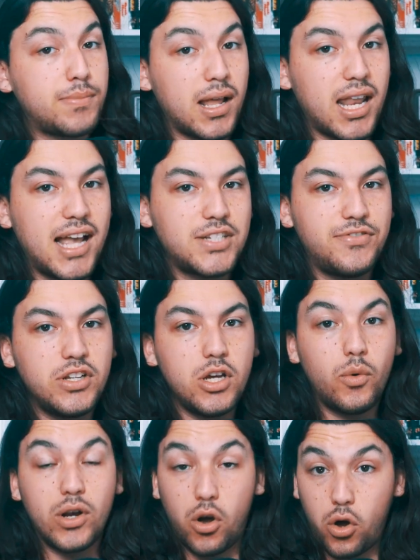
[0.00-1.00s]
to my last
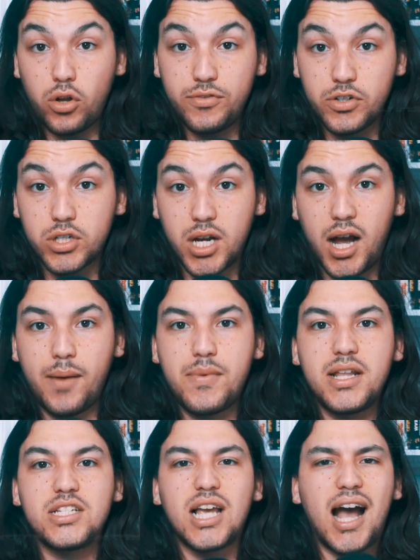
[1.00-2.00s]
video and all of your
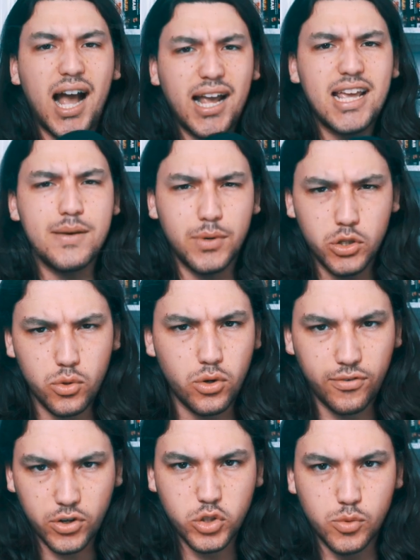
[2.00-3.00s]
comments, I am a
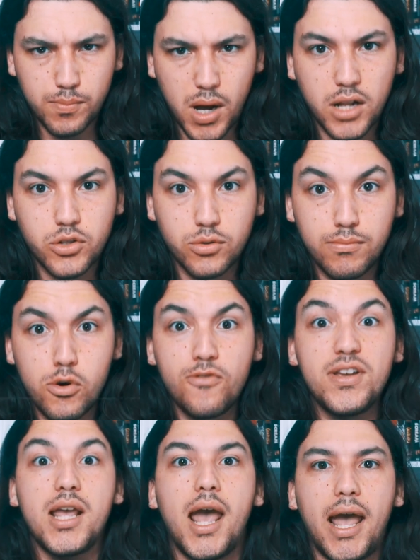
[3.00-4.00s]
Universal Monster
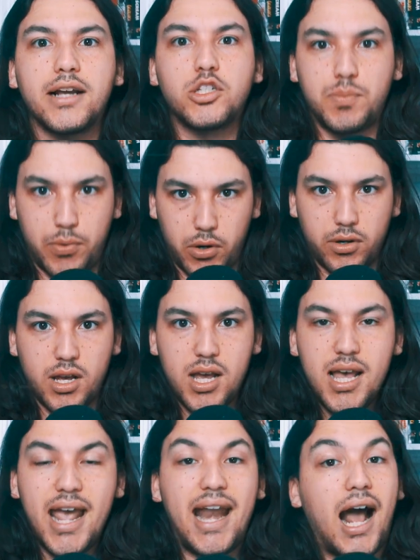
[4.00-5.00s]
movie expert.
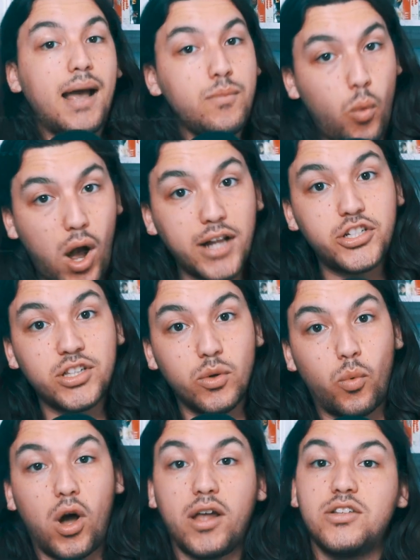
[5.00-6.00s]
And I'm watching the
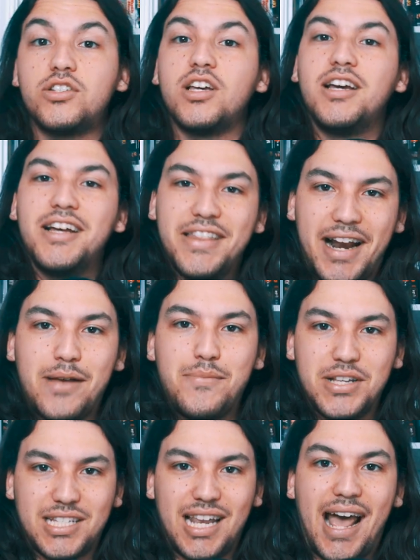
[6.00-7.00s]
ones that I
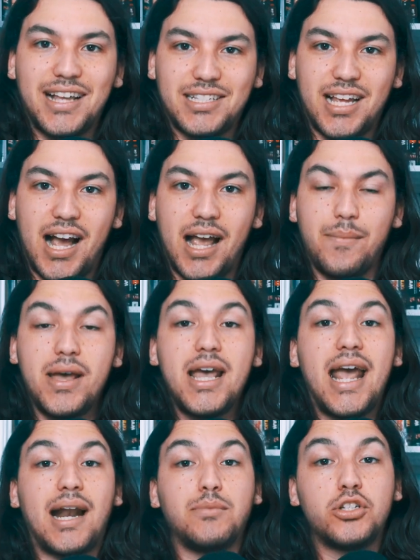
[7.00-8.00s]
missed last time,
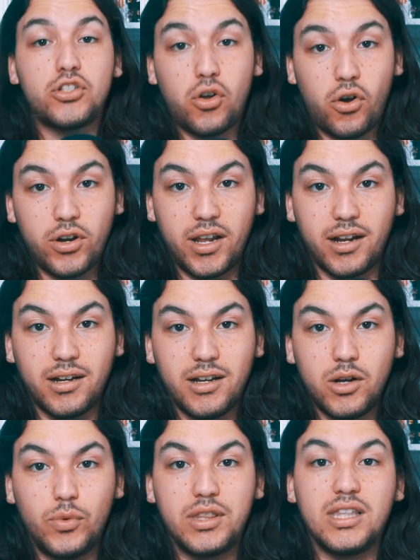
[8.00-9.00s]
and I'm starting
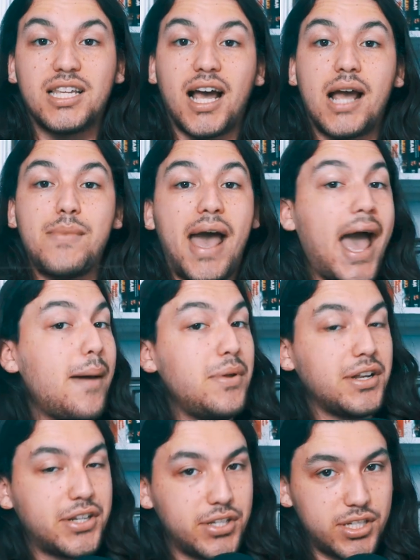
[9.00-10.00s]
with the time
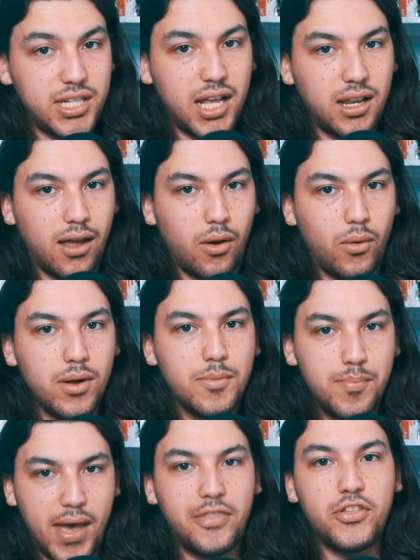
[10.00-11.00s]
Abbott and Costello
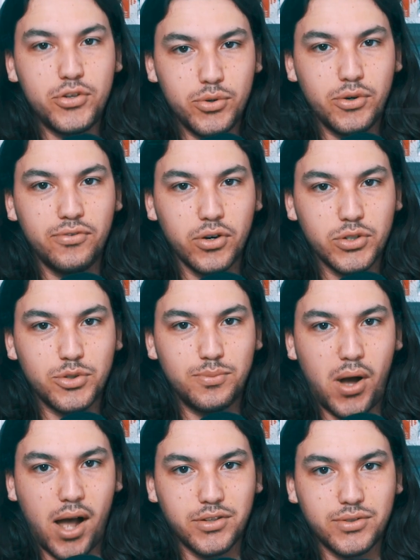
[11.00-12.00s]
met the Universal
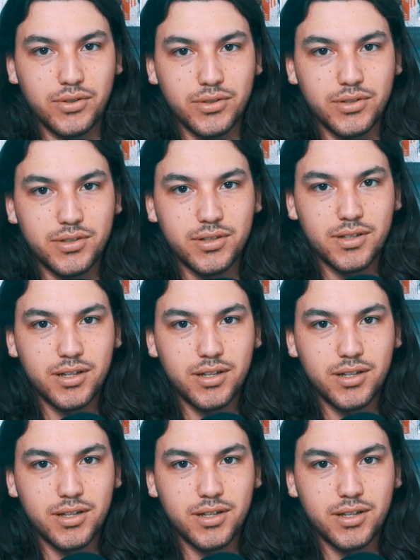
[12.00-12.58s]
Monsters.